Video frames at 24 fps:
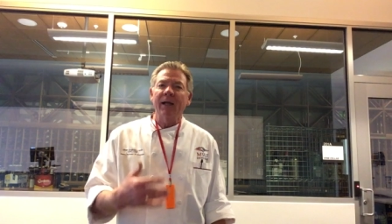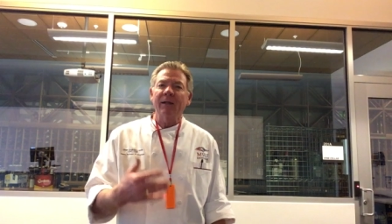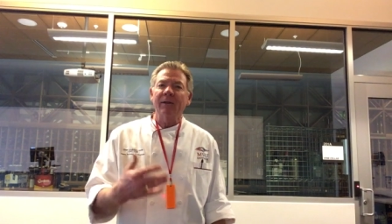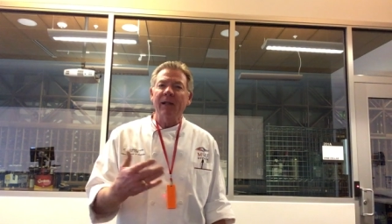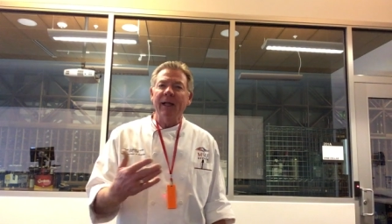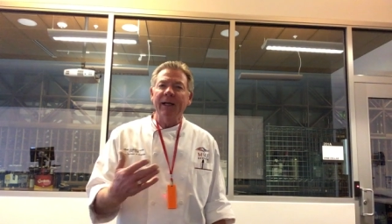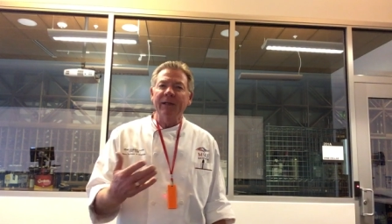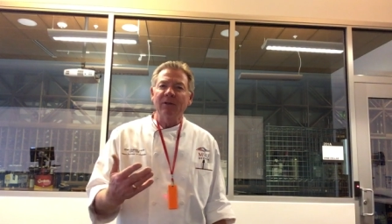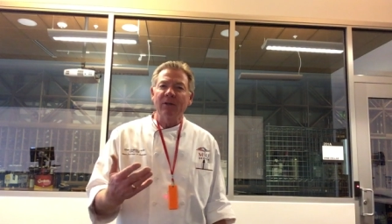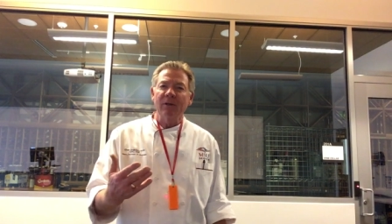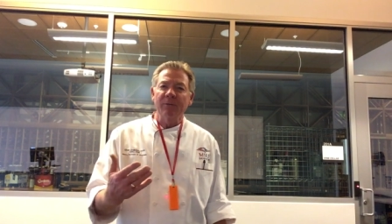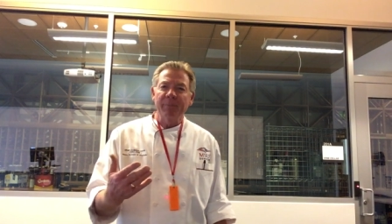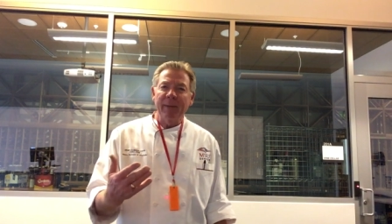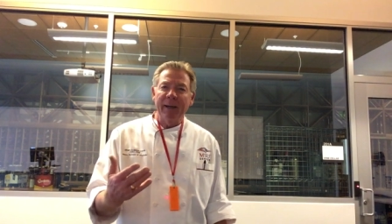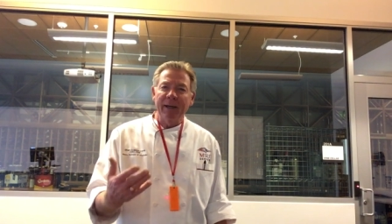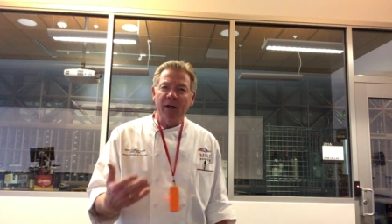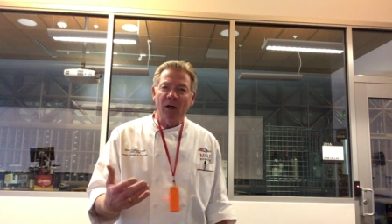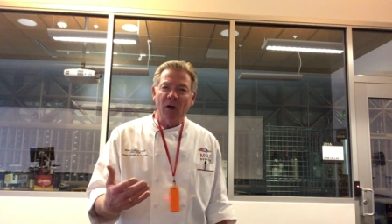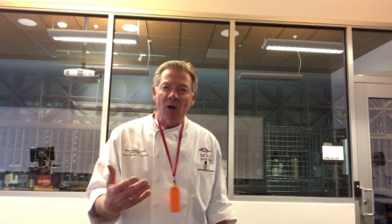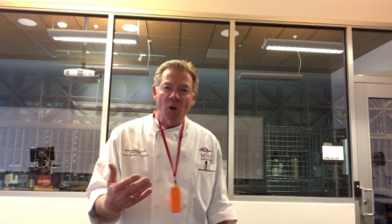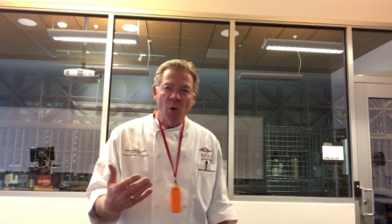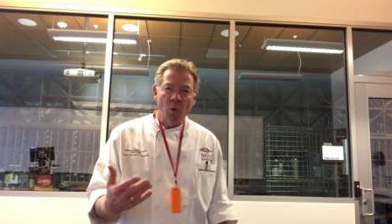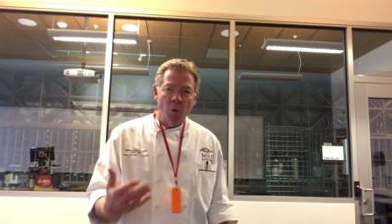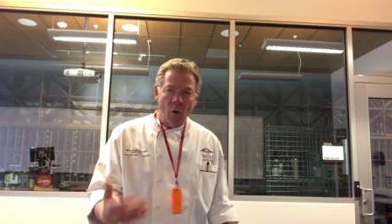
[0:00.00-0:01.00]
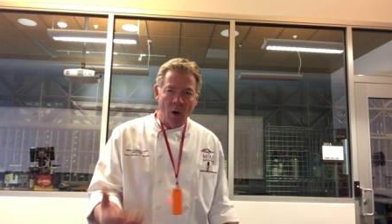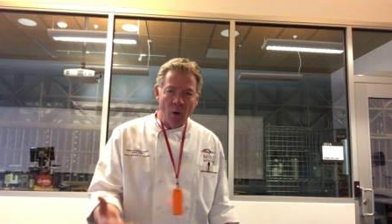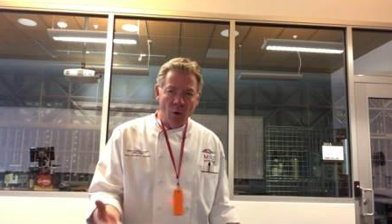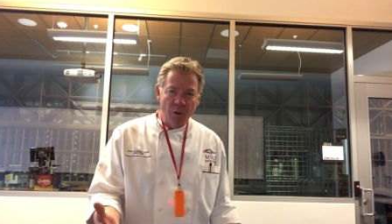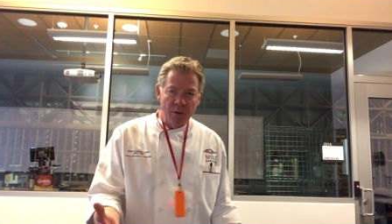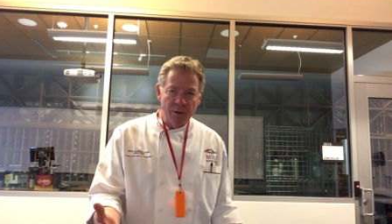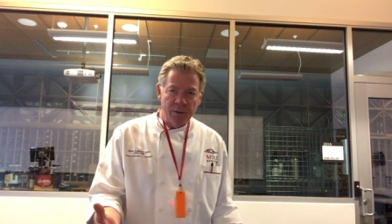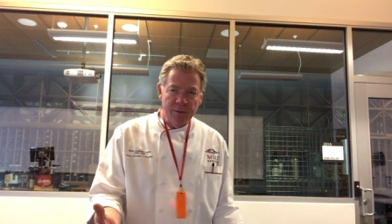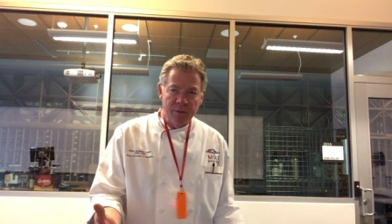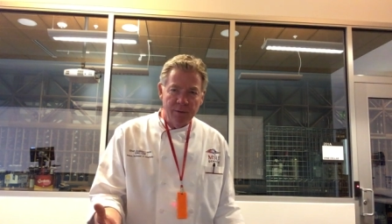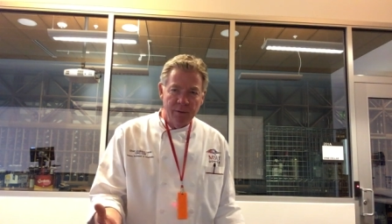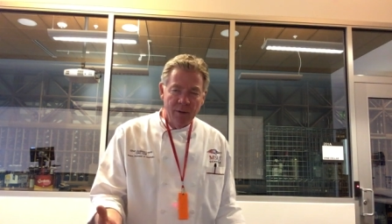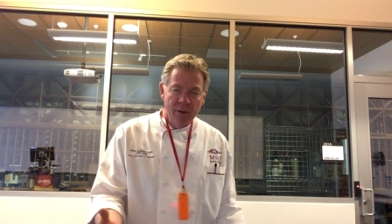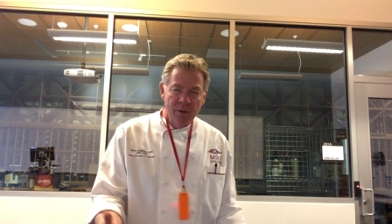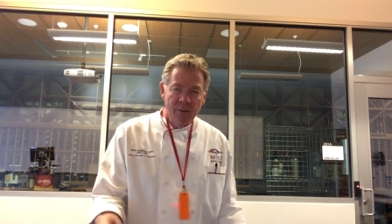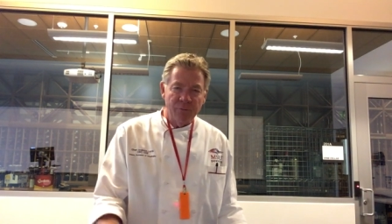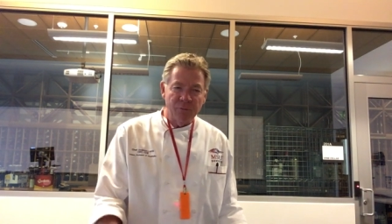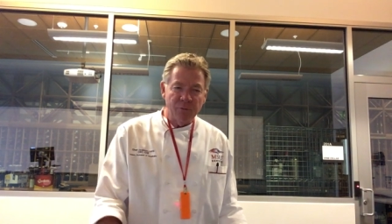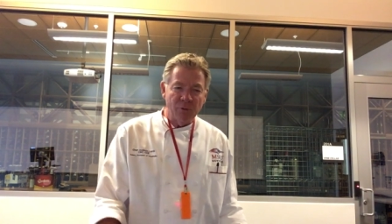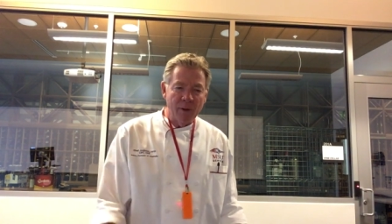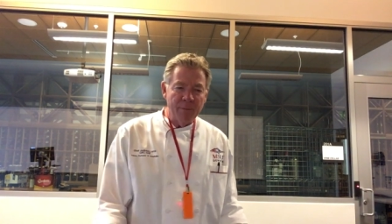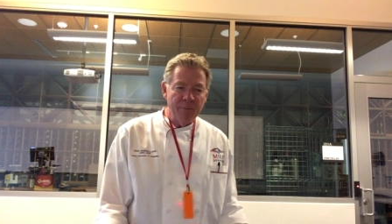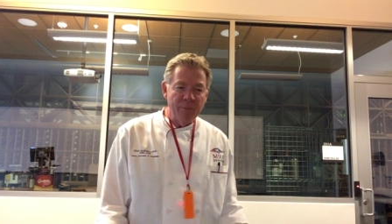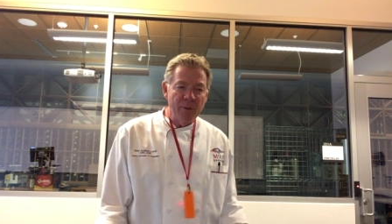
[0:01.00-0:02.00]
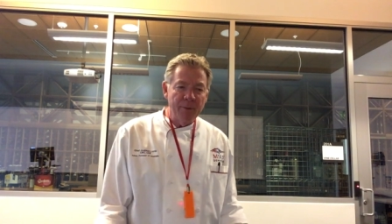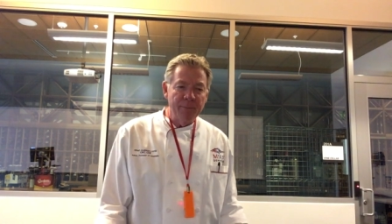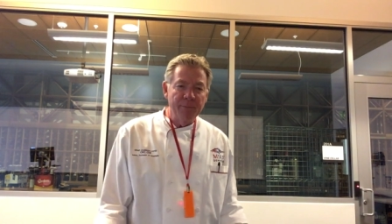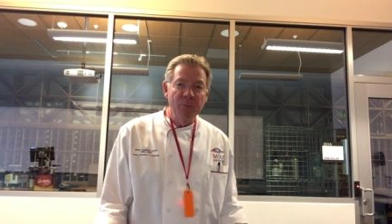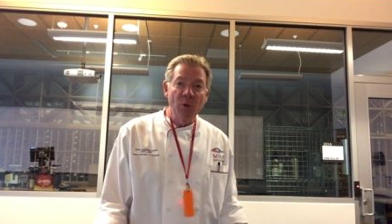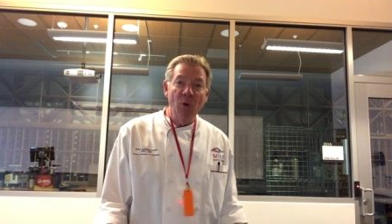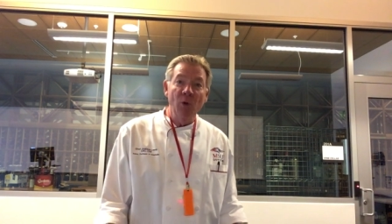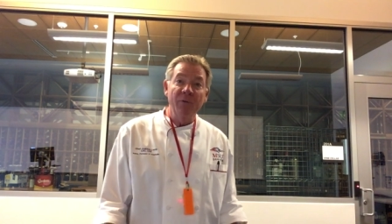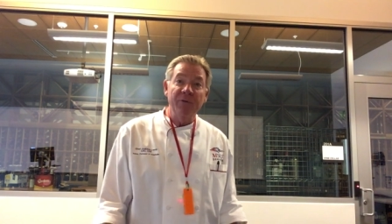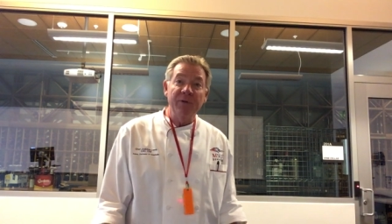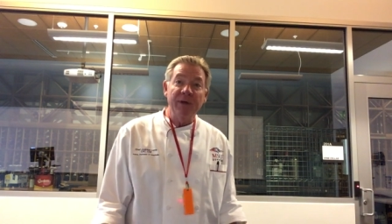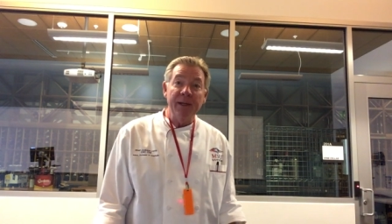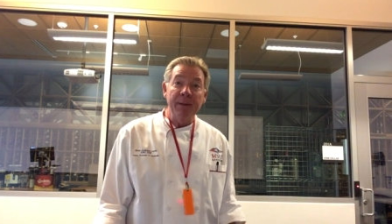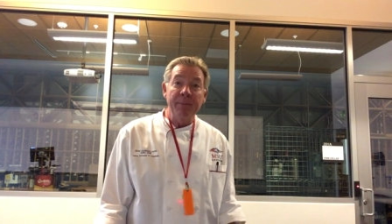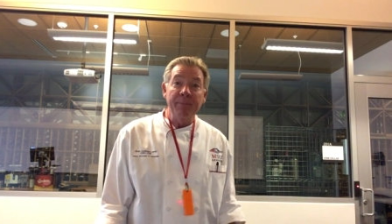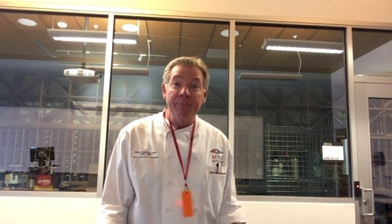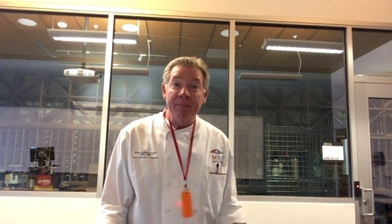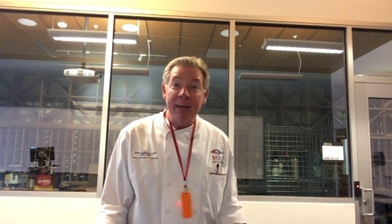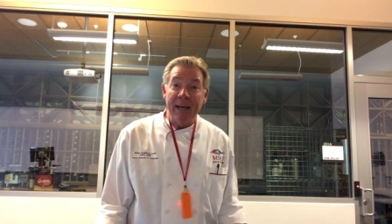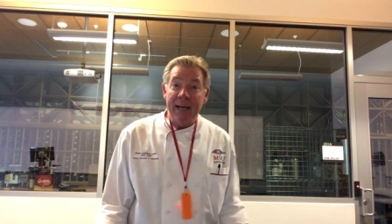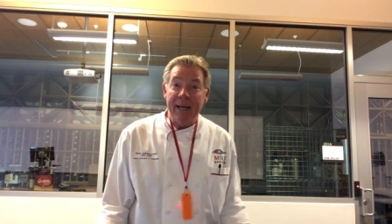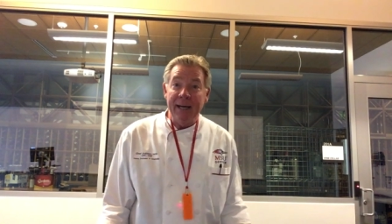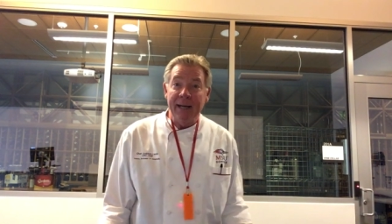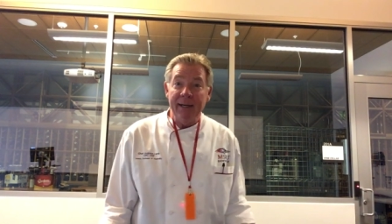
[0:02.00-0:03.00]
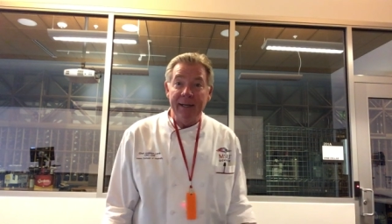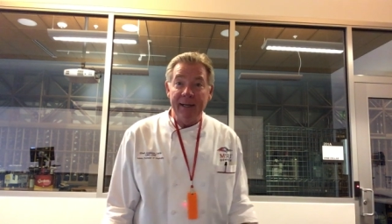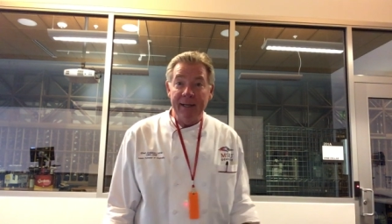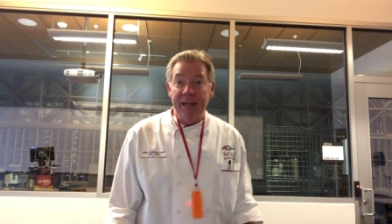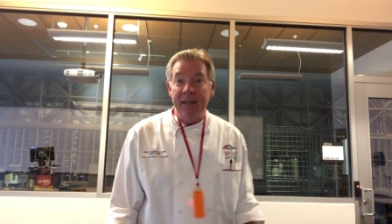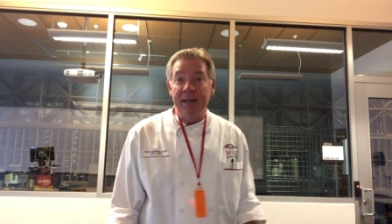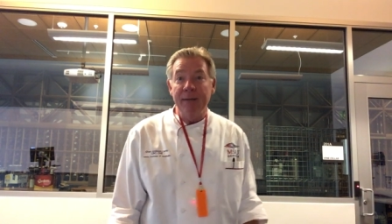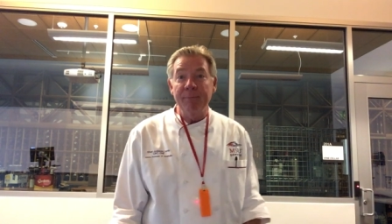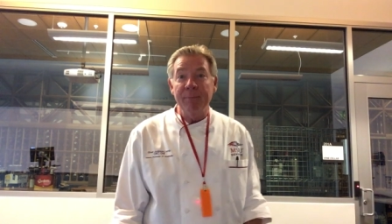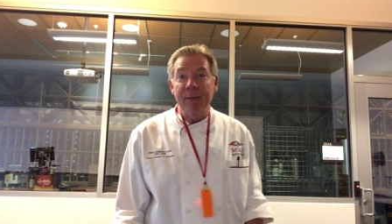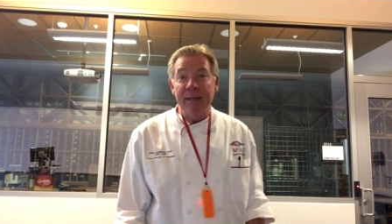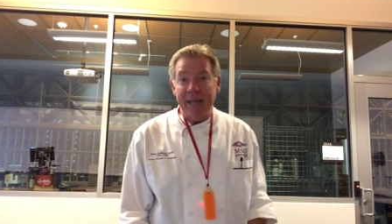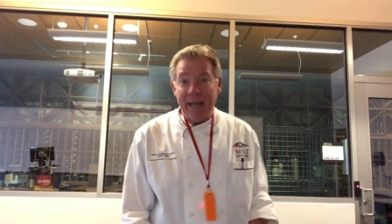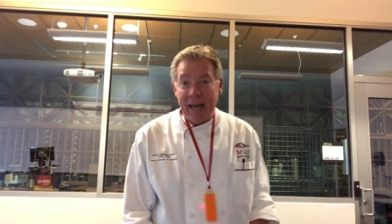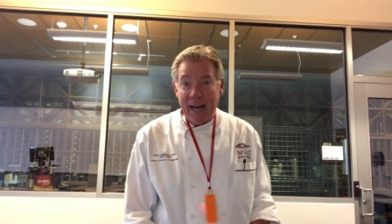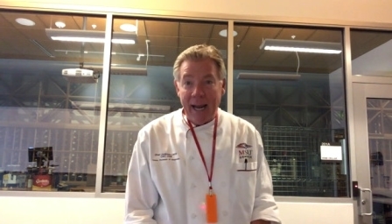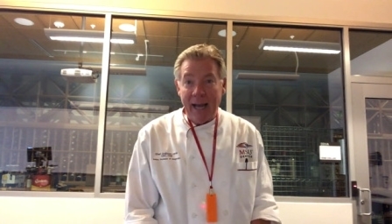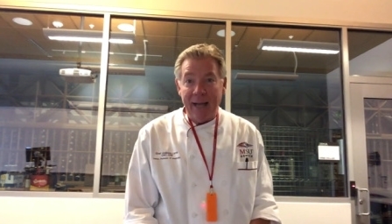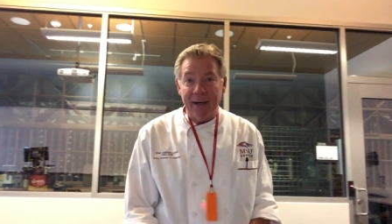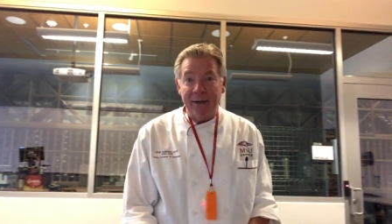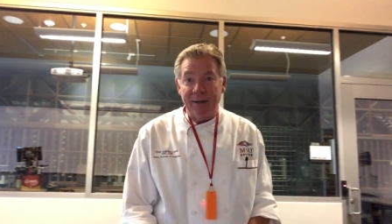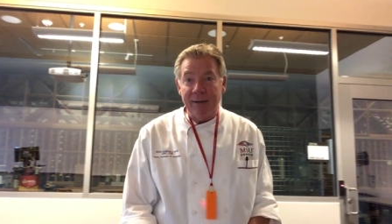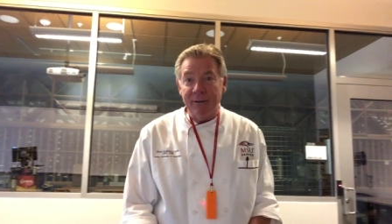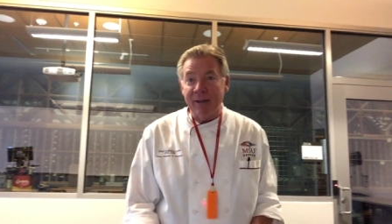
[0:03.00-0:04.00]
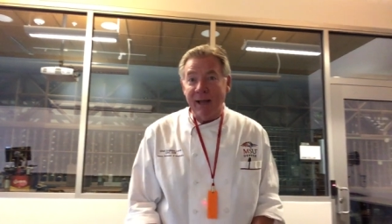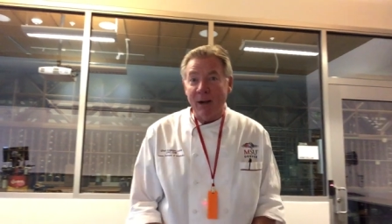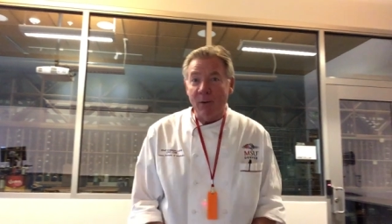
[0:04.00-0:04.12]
I'd like to make a quote from the movie Maid in Manhattan.